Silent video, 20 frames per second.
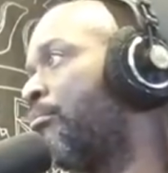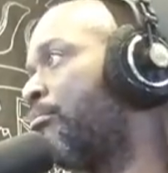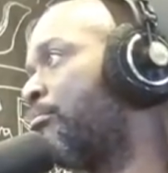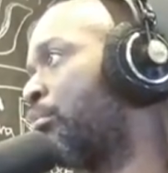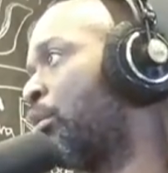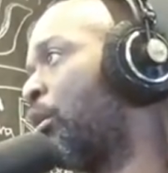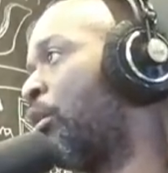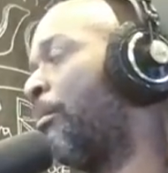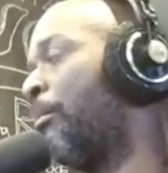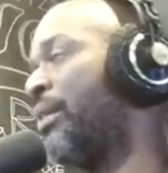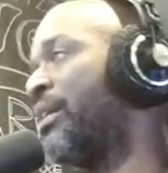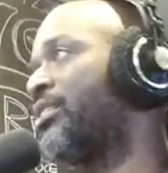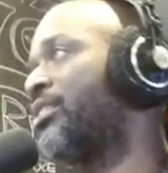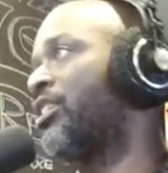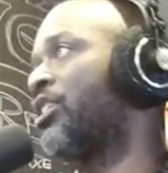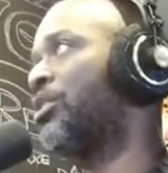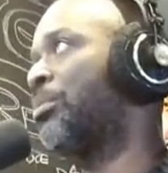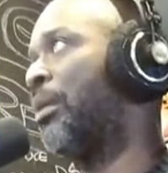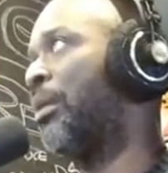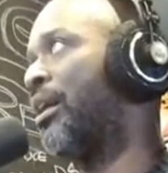pro
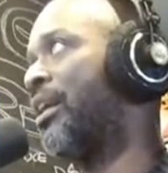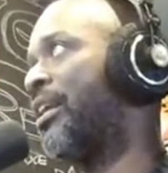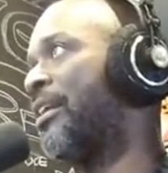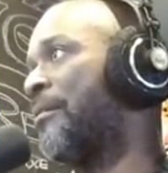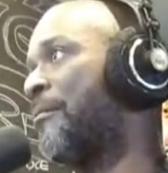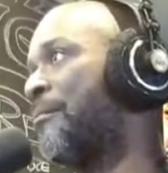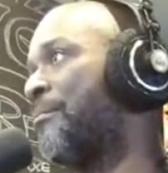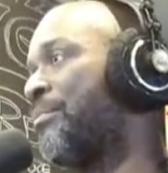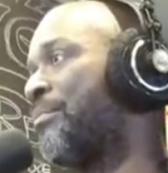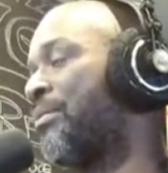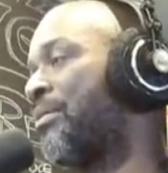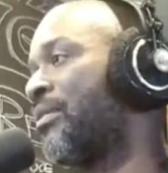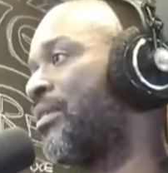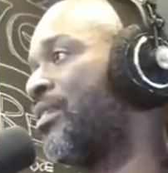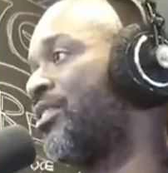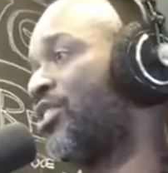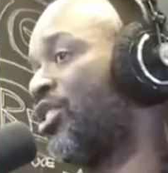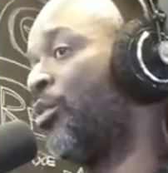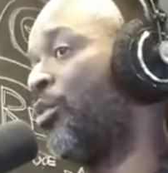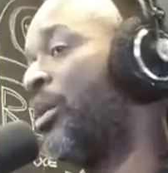business party.
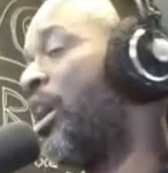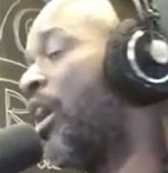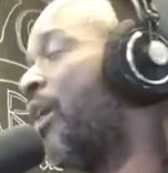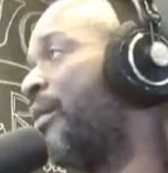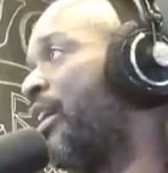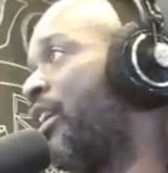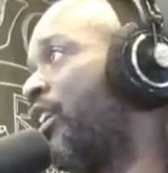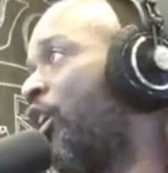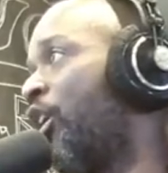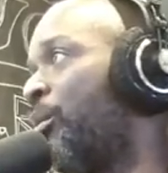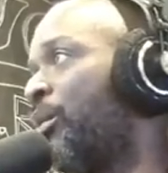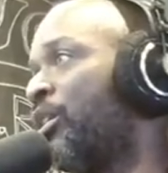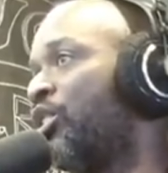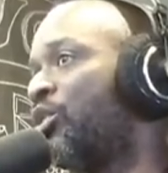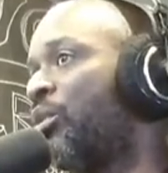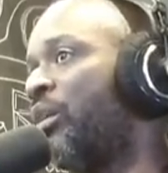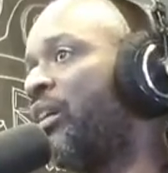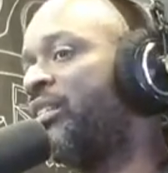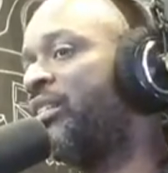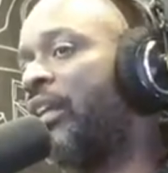So we already know what
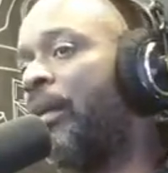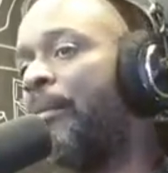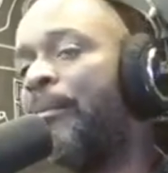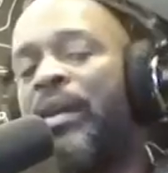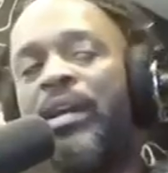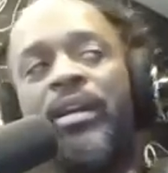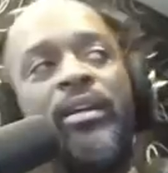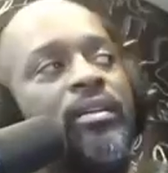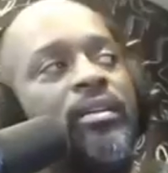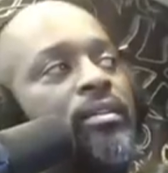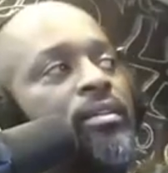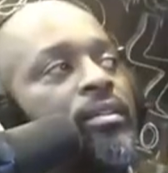choice they made.